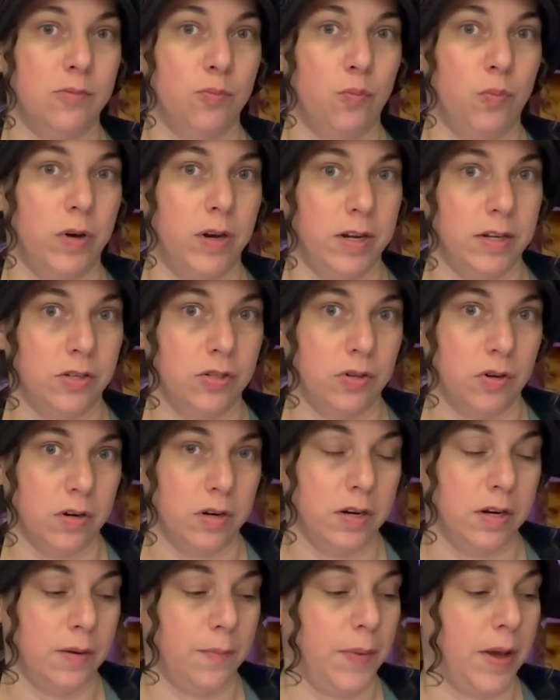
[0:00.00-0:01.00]
when I
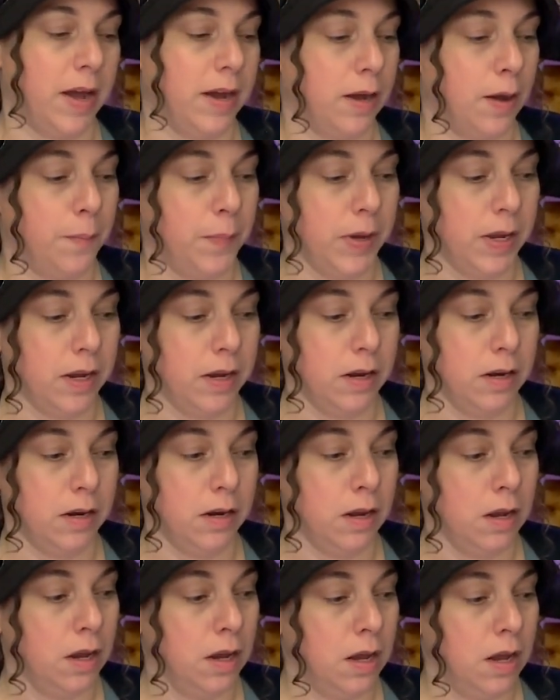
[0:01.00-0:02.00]
started it back up again.